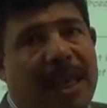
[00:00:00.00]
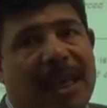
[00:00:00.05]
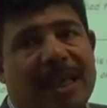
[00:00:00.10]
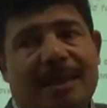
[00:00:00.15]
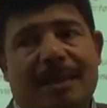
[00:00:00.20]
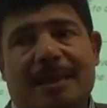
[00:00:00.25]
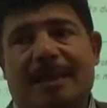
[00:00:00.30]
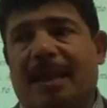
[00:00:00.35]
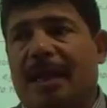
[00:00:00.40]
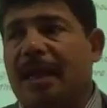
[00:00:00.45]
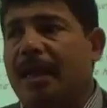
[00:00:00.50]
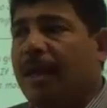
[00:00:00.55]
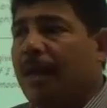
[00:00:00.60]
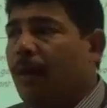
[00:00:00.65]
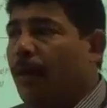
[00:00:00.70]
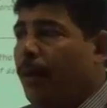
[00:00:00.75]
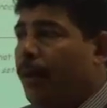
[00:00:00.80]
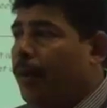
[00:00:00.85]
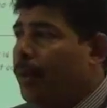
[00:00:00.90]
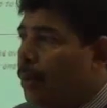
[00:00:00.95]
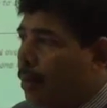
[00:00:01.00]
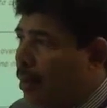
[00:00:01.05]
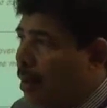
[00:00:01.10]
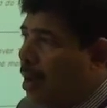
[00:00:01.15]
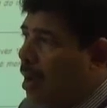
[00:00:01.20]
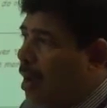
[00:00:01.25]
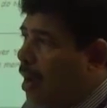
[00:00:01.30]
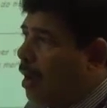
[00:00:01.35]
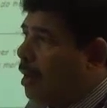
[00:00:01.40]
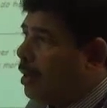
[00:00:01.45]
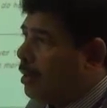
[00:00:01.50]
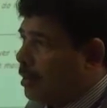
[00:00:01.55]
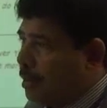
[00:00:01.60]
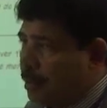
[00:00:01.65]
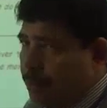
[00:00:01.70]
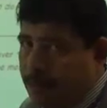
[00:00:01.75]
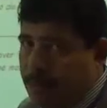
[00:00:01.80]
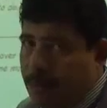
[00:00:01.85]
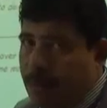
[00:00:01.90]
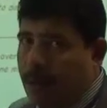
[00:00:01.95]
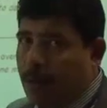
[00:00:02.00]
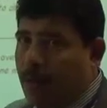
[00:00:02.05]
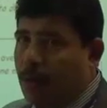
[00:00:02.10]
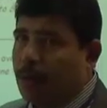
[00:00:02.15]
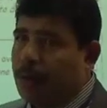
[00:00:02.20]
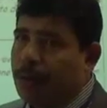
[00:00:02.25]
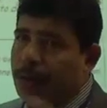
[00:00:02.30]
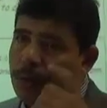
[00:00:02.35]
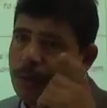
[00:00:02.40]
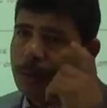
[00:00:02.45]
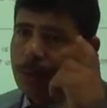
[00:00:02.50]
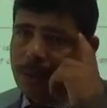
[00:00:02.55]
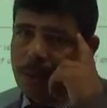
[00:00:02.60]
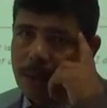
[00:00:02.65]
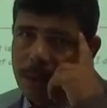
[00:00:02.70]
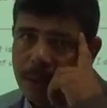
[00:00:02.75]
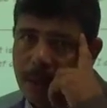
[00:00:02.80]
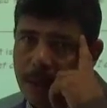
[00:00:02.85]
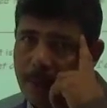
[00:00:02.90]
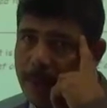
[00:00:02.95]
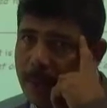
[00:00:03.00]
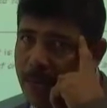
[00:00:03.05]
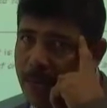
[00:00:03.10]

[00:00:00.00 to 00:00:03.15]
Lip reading: He is dealing with your heart, not your